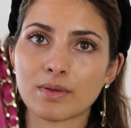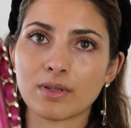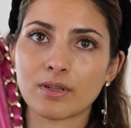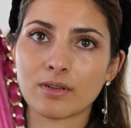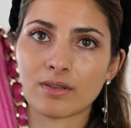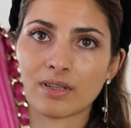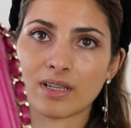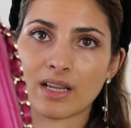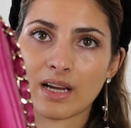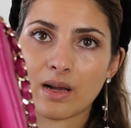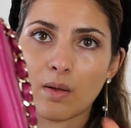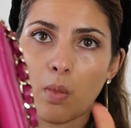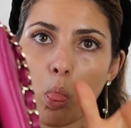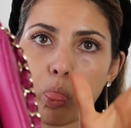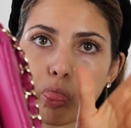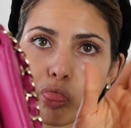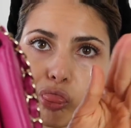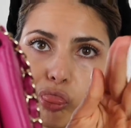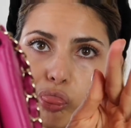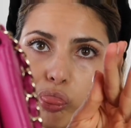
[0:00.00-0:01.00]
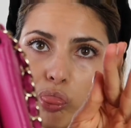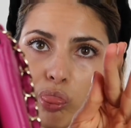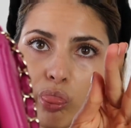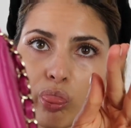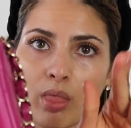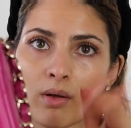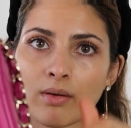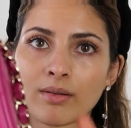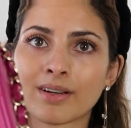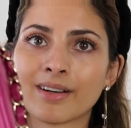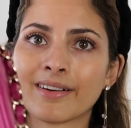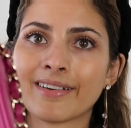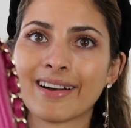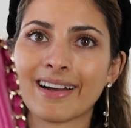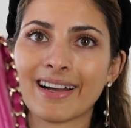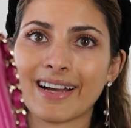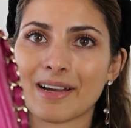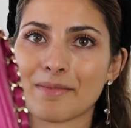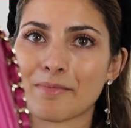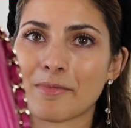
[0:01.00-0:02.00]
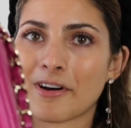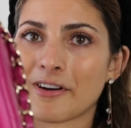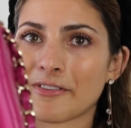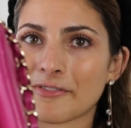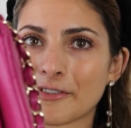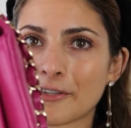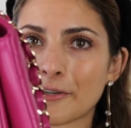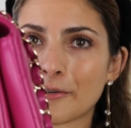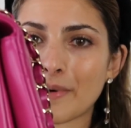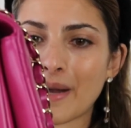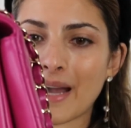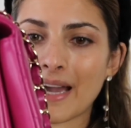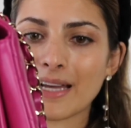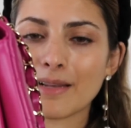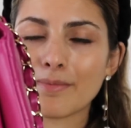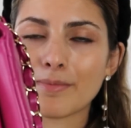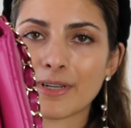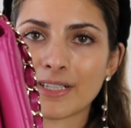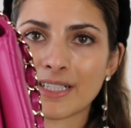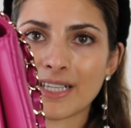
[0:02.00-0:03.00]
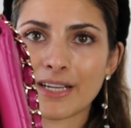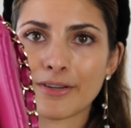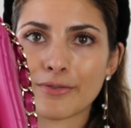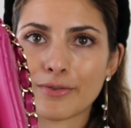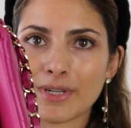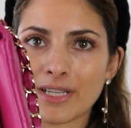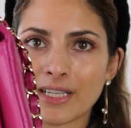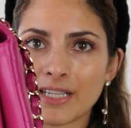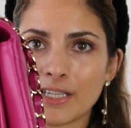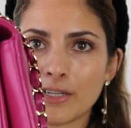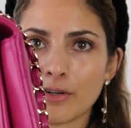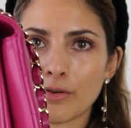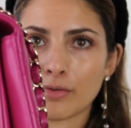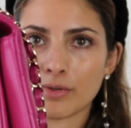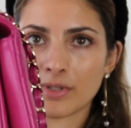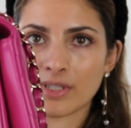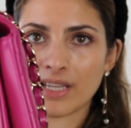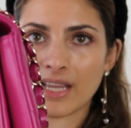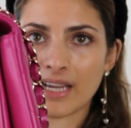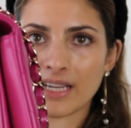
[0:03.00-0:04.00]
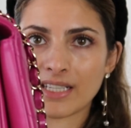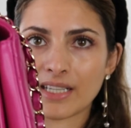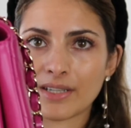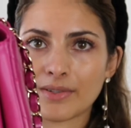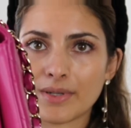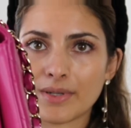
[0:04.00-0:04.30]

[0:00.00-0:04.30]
will look like after a while, but they really don't. Like, they